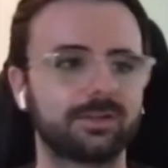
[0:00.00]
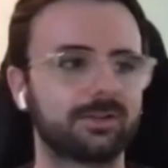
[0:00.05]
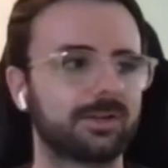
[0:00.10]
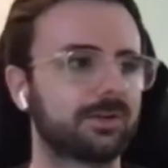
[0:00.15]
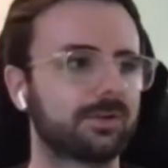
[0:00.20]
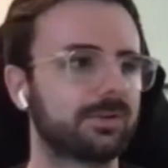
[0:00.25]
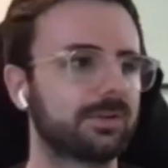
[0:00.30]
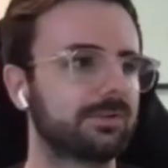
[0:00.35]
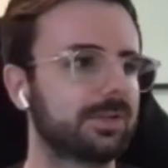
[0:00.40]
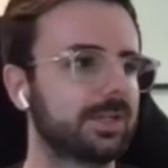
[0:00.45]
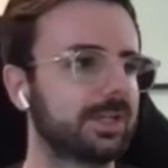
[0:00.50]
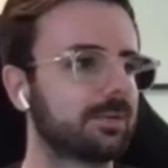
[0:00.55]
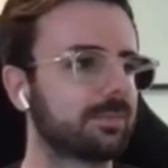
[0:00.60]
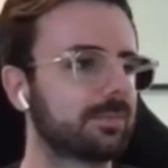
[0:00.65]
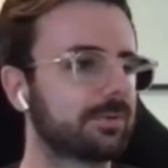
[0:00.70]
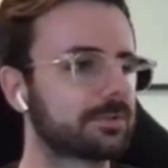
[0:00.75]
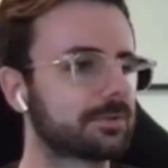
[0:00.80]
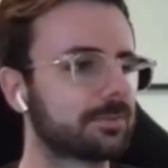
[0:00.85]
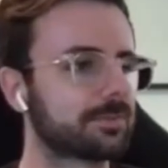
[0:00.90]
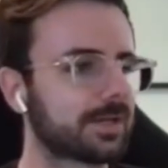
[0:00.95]
unique
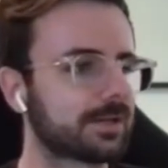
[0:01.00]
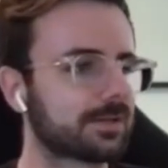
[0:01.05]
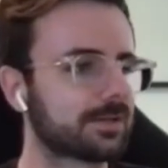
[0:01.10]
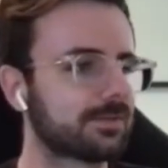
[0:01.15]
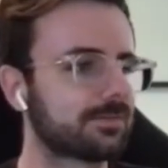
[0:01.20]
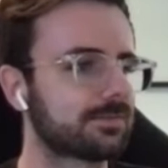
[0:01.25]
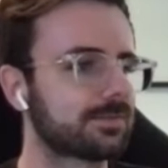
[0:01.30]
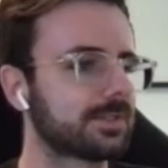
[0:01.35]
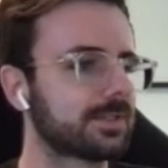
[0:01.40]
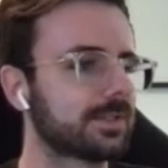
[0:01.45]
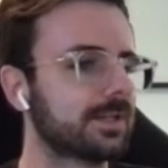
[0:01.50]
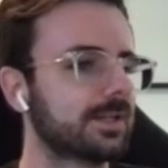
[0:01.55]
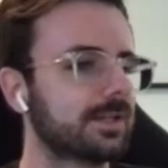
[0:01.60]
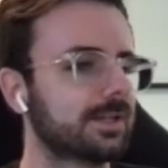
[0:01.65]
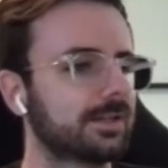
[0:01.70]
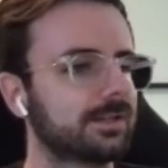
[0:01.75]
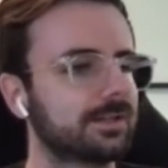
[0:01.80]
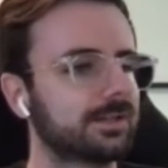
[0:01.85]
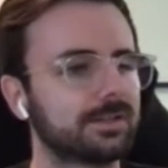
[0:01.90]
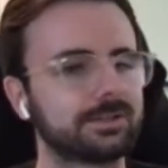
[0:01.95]
perspectives
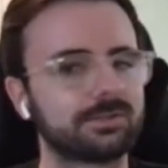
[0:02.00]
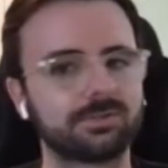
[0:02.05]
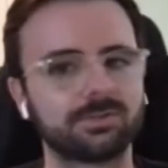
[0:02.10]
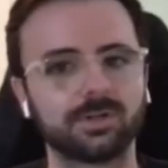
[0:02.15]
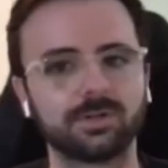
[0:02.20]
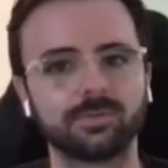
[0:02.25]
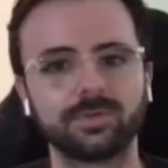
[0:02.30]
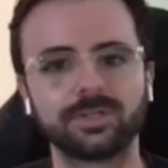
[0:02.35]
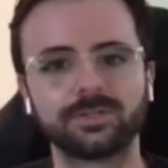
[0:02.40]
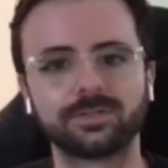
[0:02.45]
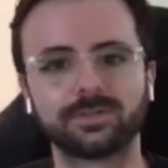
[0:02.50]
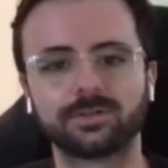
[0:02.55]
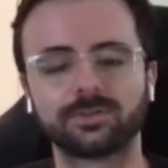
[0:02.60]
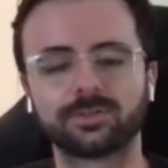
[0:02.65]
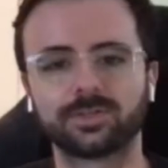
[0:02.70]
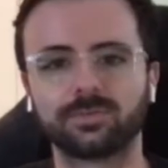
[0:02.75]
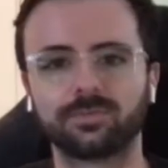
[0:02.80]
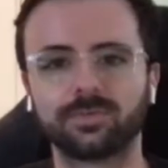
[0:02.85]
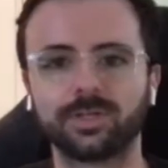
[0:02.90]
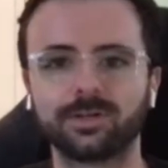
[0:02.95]
to our
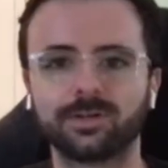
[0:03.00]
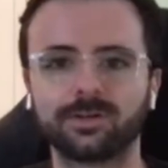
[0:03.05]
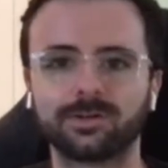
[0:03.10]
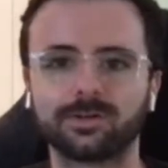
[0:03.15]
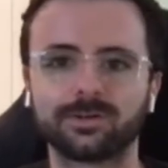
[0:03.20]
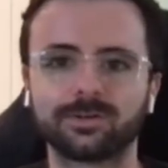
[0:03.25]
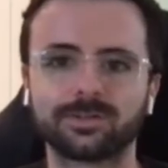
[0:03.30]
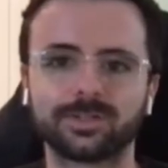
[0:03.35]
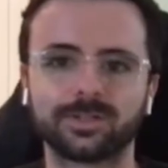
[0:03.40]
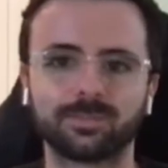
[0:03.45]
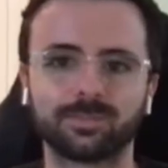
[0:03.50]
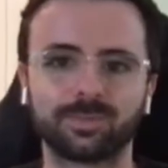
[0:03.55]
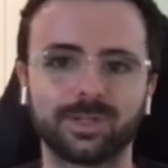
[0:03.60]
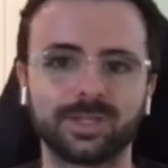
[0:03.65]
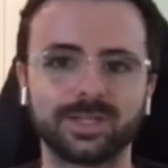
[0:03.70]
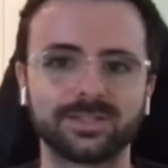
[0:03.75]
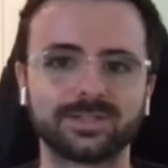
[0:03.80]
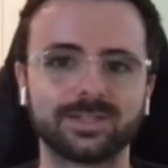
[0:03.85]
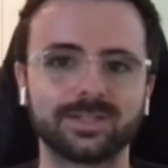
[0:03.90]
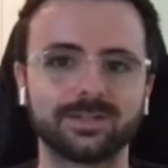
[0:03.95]
research, and we all earned our
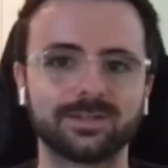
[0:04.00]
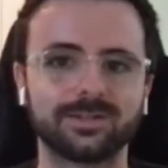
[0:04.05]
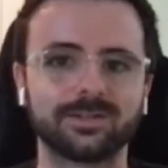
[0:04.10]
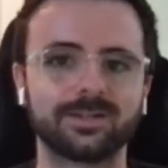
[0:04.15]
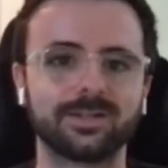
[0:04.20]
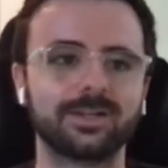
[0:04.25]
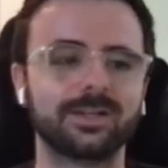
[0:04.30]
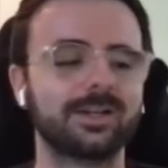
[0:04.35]
place here.